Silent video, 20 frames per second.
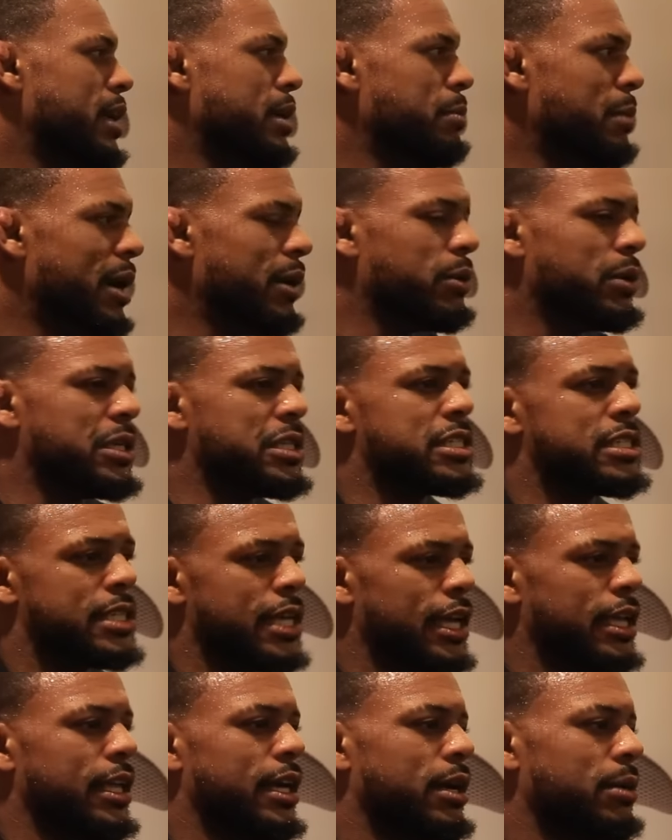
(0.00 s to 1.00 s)
He might want to
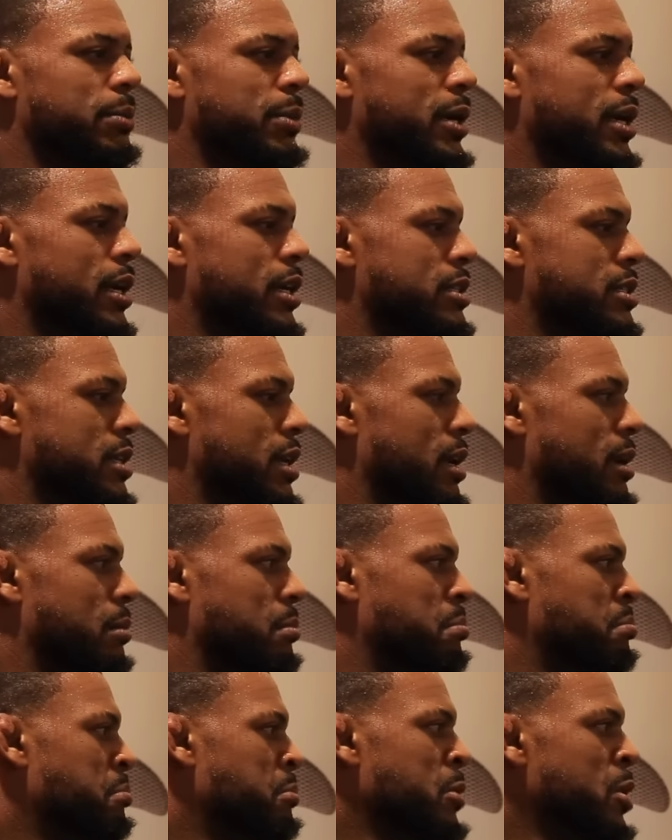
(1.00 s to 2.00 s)
stay there because
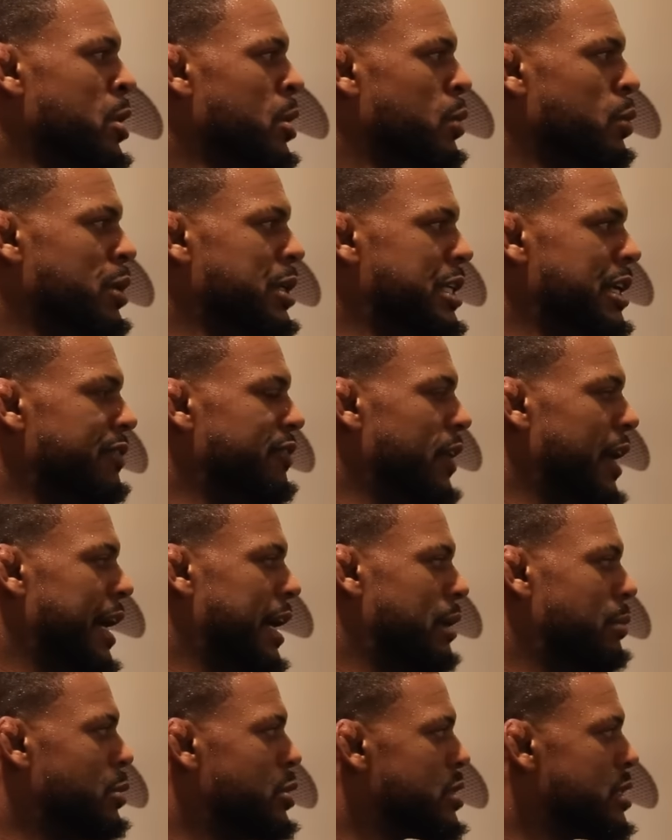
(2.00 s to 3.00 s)
um, we're different
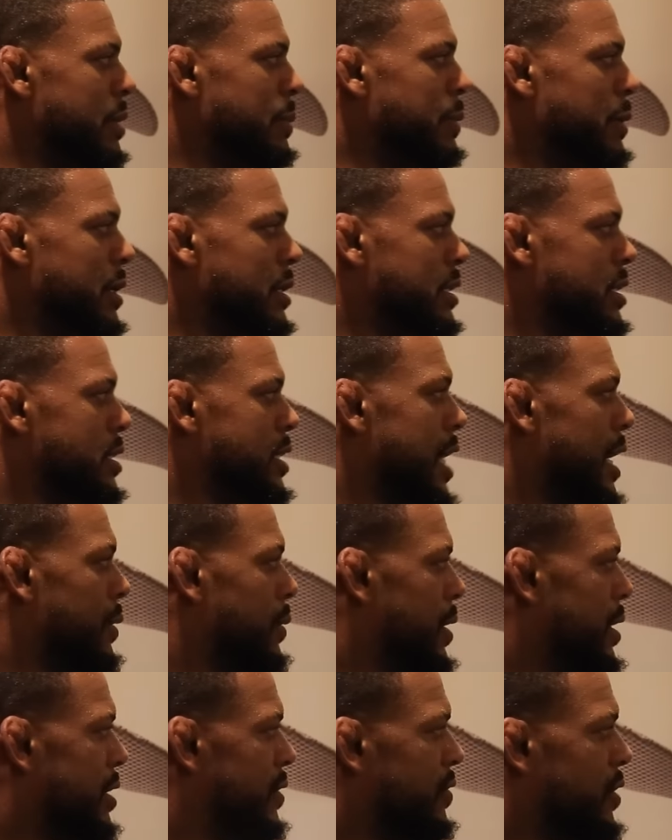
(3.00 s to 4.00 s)
animals up here in this
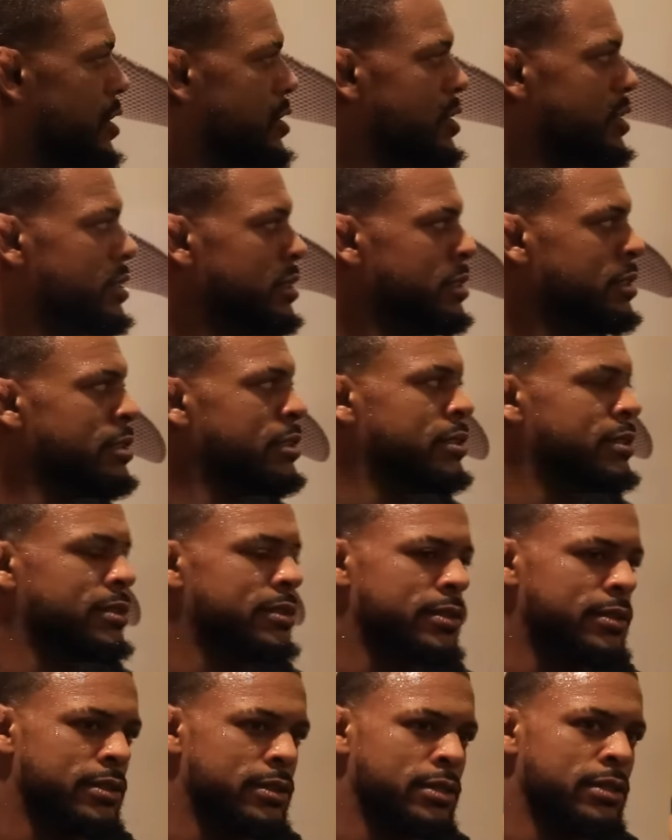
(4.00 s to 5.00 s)
lightweight division.
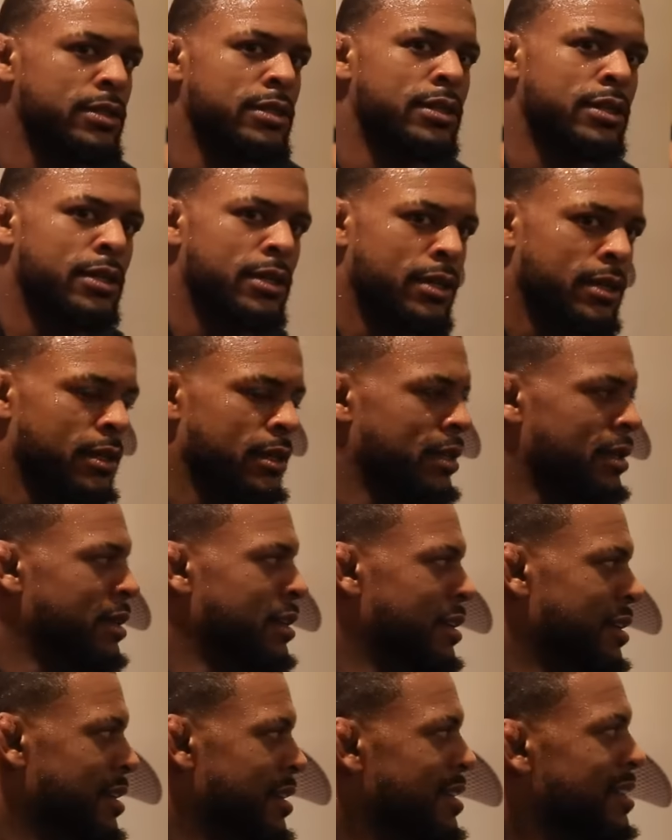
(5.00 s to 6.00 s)
What makes it different?
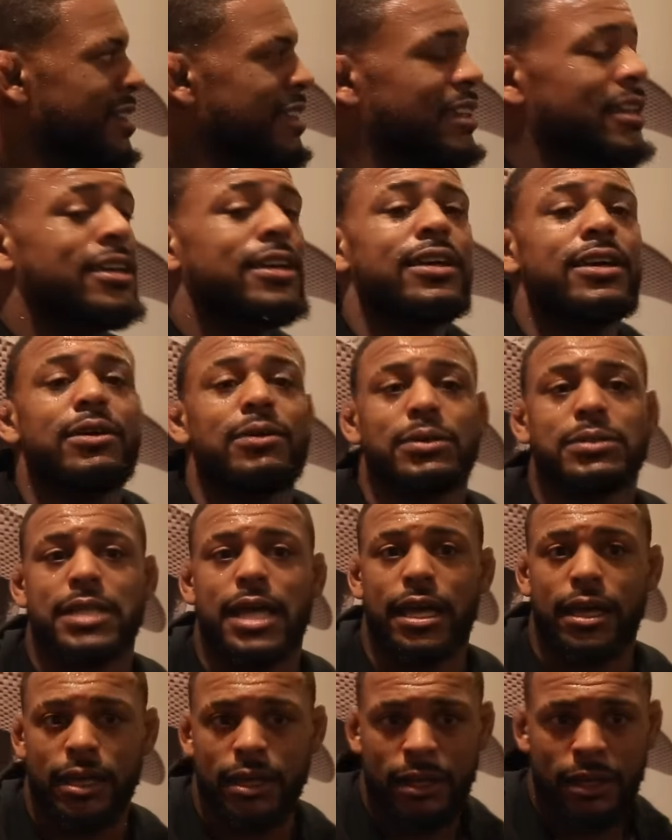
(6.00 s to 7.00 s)
What was
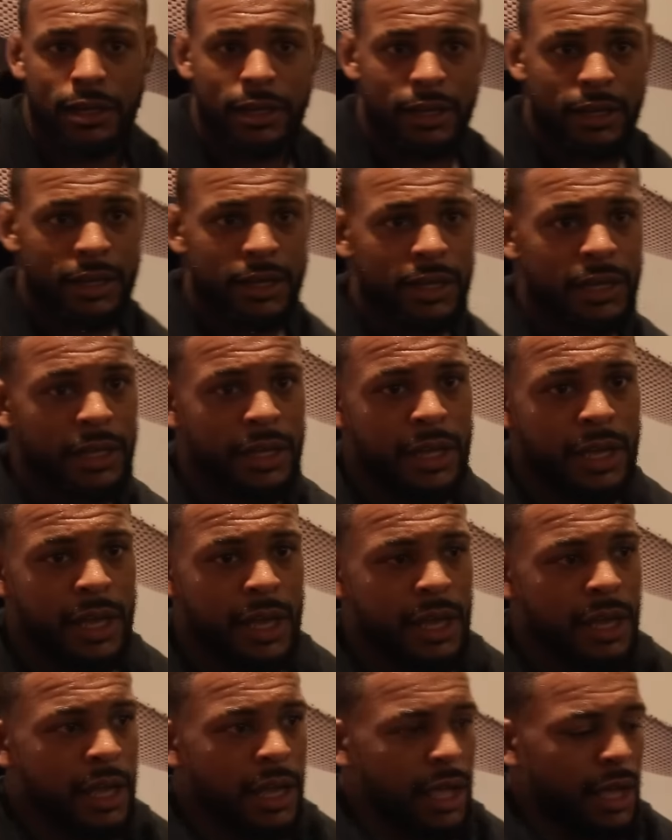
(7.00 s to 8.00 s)
that? What makes it different?